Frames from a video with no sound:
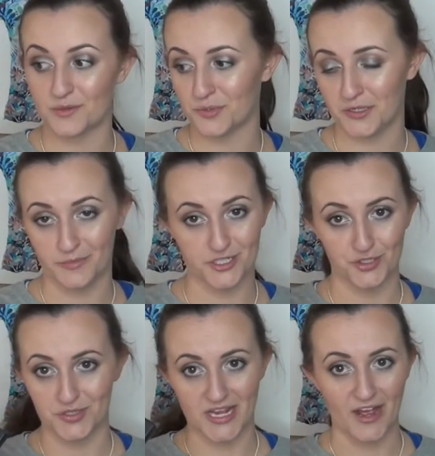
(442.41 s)
I pretty much
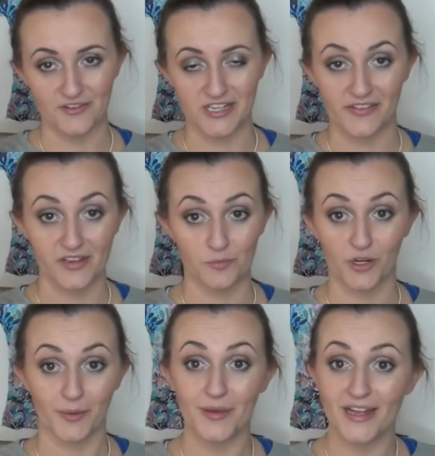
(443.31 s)
use it every day that I'm wearing